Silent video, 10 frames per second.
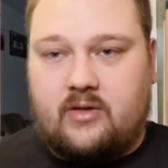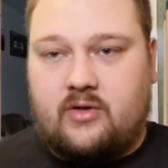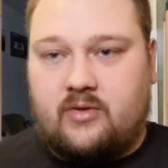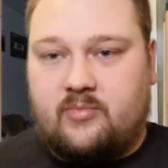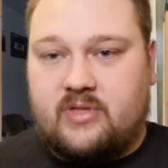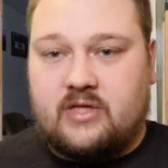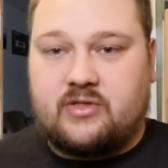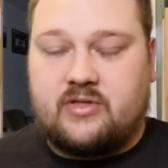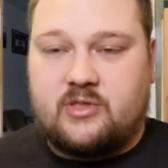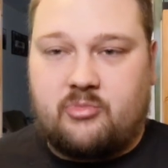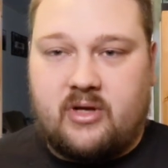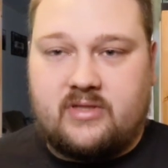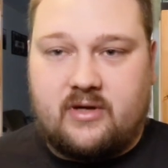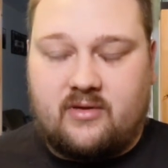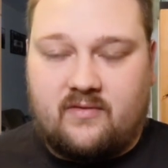could potentially
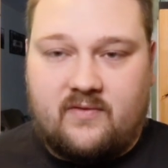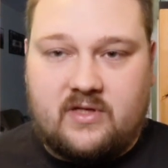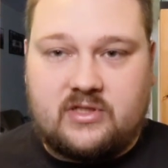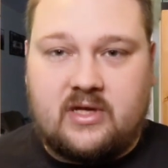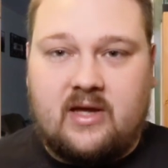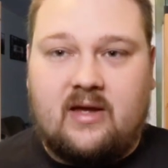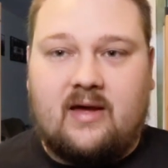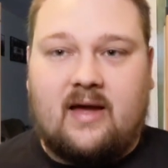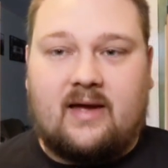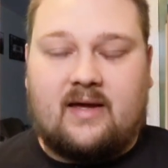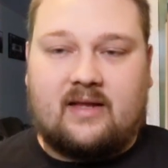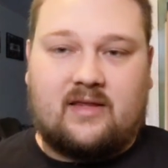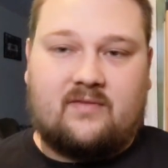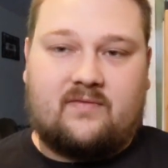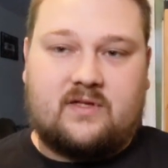spread to other fish, I got
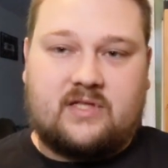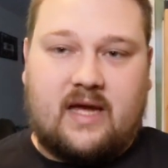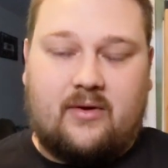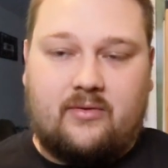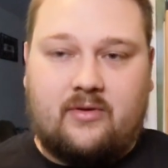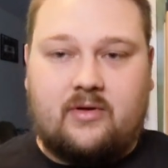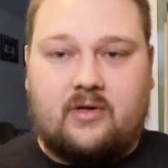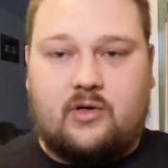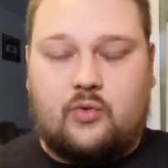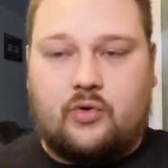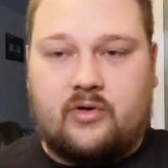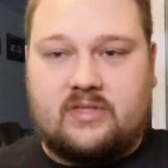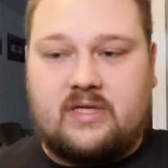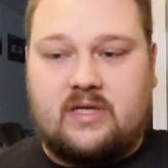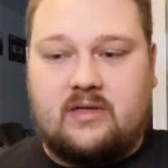that fish out,
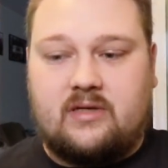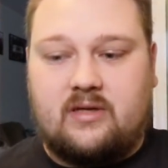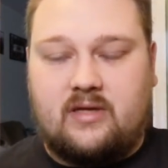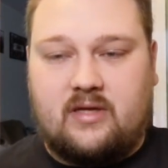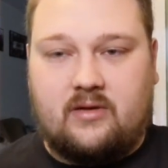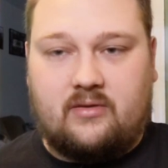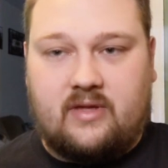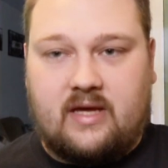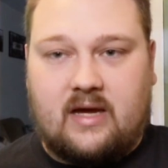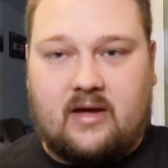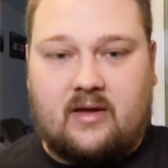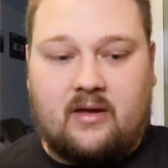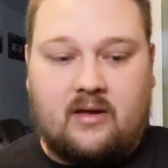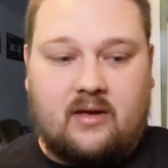quarantined, healed the eye,